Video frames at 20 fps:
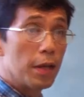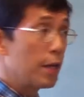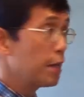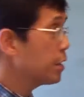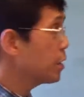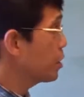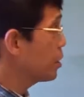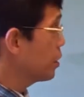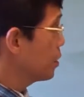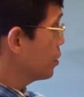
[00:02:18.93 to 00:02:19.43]

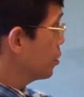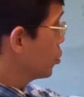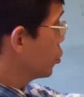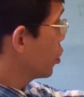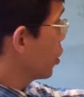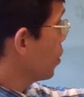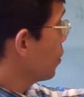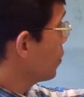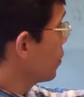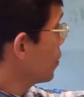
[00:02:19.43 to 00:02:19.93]
let's
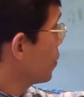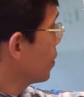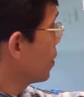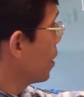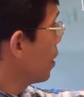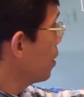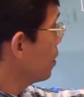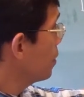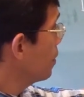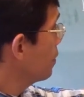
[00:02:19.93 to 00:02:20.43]
show
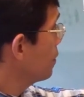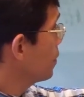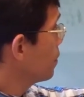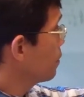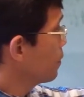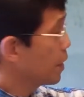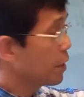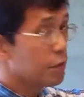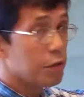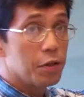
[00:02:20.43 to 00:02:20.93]
all of the
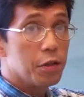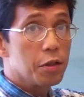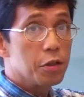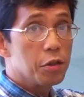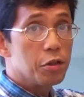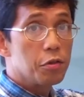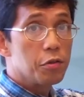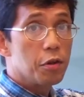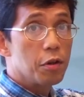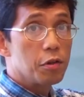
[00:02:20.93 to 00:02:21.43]

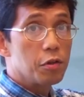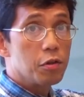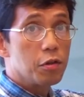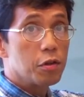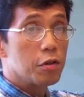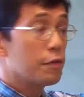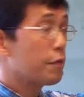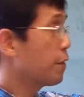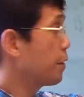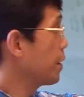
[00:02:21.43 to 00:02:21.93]
resonance
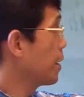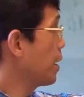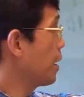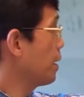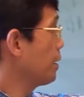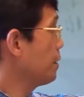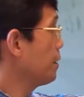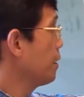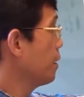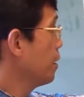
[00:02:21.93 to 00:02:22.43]
structures for
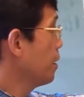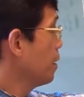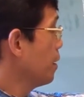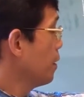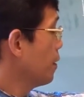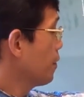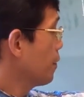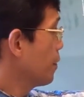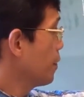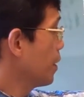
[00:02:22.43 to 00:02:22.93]
that
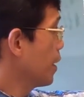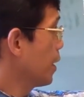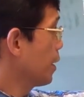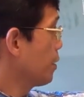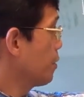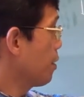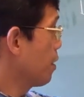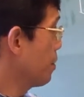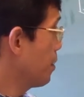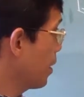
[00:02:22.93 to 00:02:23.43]

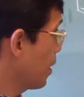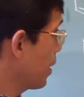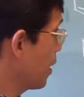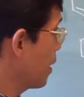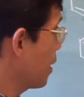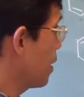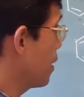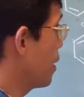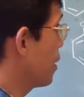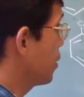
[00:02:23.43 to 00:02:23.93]

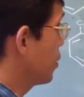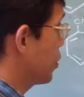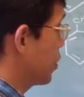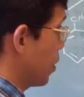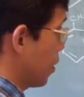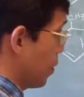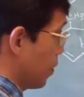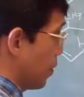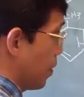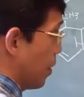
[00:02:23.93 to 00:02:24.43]
carbocation.
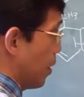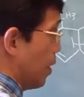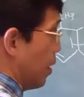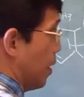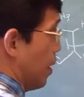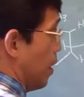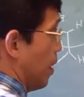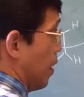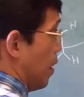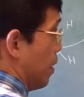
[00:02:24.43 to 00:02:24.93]
So
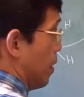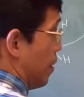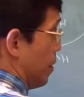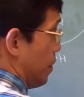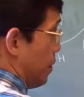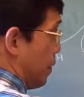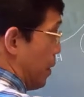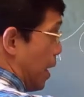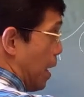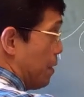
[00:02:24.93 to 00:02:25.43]

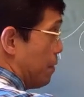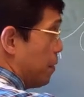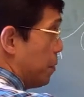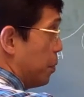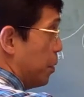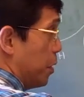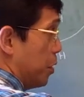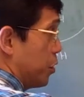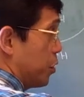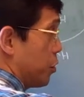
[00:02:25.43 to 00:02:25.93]
we have a
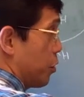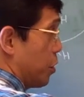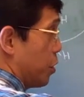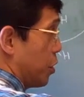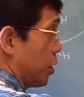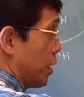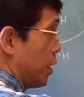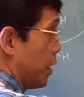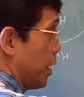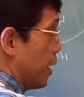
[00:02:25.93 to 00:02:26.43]
plus
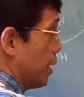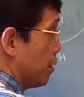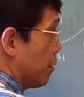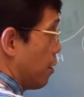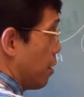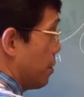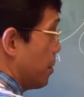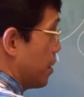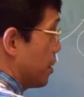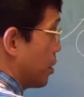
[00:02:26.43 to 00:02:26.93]
charge at that
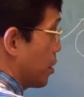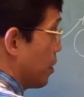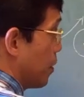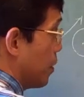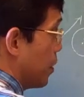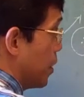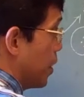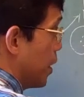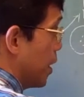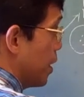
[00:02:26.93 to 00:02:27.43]
carbon,
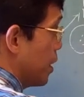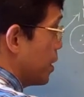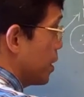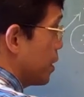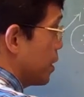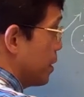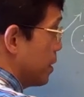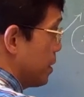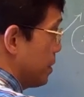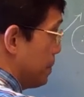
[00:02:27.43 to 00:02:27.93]
so
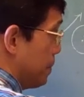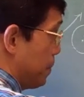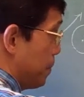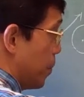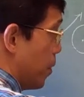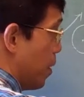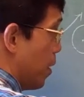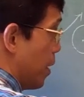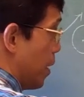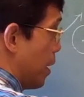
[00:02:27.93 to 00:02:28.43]
this
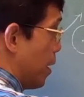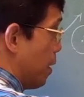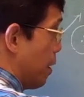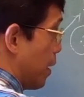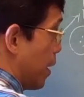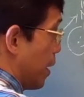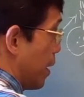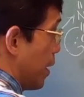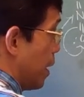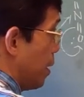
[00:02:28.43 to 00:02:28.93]
bond
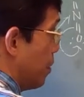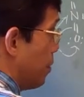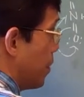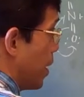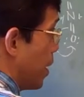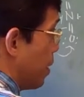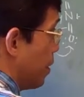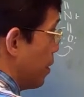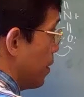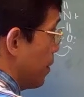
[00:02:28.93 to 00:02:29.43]
here can help
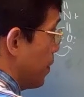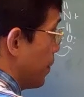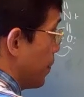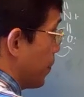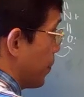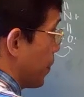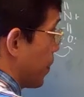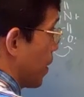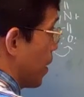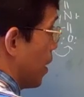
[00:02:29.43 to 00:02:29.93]
out,
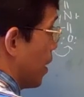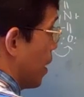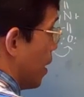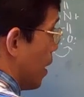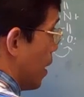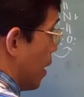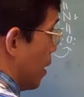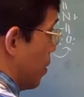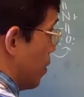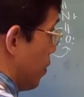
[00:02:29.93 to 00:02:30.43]

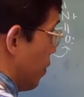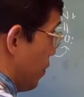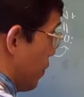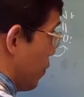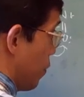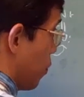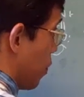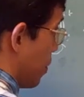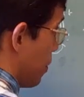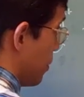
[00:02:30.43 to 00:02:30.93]
and you
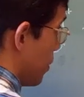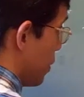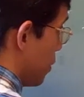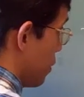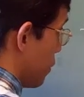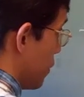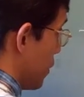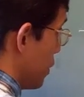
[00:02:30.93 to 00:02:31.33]
form this